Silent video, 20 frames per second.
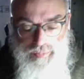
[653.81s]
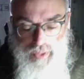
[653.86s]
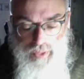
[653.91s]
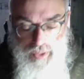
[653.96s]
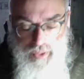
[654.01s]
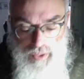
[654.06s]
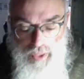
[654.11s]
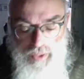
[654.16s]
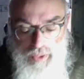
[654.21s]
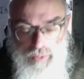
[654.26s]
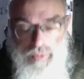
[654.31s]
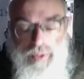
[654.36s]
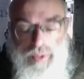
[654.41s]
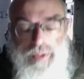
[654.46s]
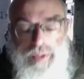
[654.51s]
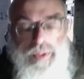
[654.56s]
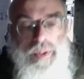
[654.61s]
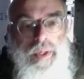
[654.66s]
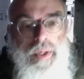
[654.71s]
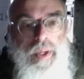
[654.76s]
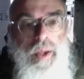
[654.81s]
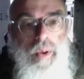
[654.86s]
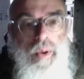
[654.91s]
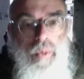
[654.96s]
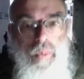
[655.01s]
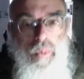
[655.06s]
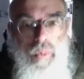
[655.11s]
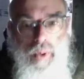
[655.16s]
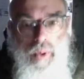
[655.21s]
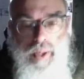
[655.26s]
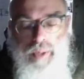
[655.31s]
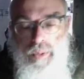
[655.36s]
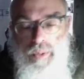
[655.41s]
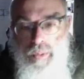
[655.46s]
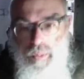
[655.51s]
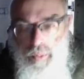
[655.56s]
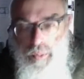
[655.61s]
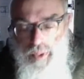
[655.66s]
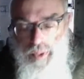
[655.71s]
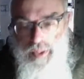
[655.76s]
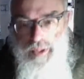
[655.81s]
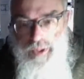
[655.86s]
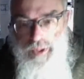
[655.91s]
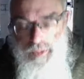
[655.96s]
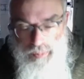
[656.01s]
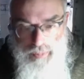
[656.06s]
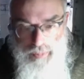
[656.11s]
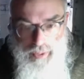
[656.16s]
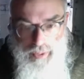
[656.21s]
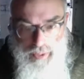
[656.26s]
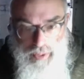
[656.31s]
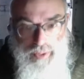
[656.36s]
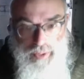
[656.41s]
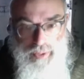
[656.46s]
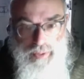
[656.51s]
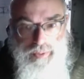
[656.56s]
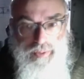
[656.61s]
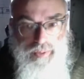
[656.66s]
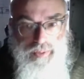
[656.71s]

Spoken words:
In other words, when we speak,